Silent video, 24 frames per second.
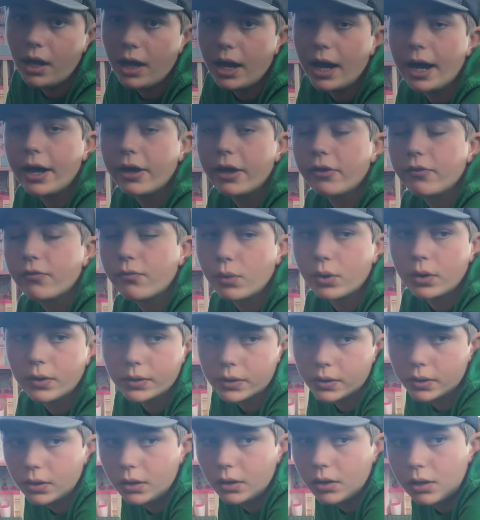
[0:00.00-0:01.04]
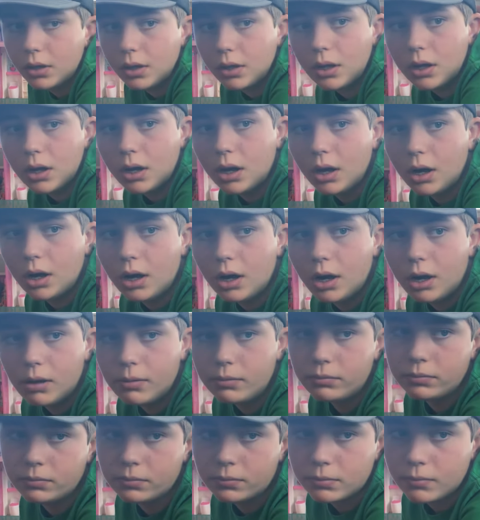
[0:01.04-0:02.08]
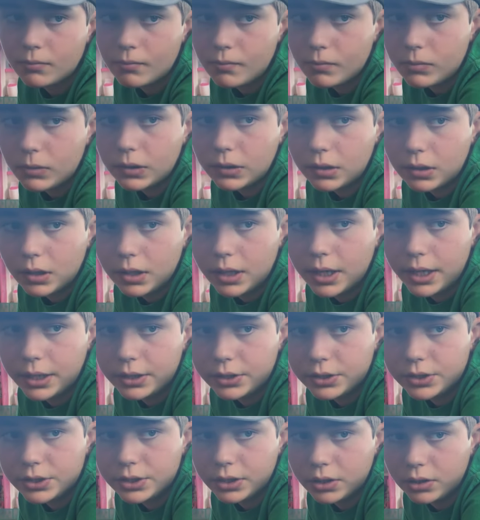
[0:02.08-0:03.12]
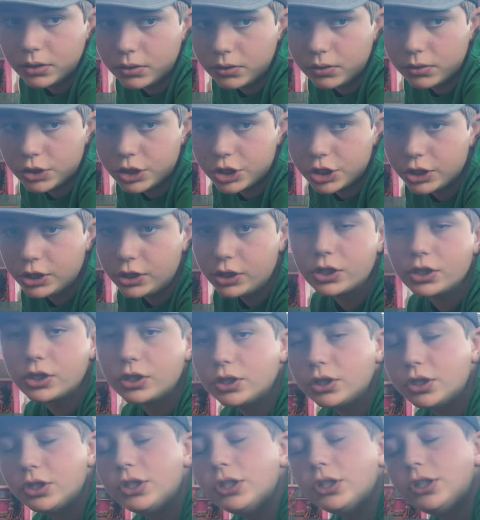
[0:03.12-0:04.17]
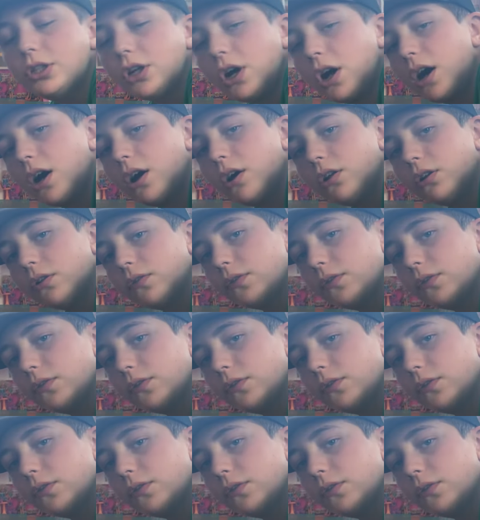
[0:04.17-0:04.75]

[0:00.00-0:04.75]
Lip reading: out of work. And so she taught all of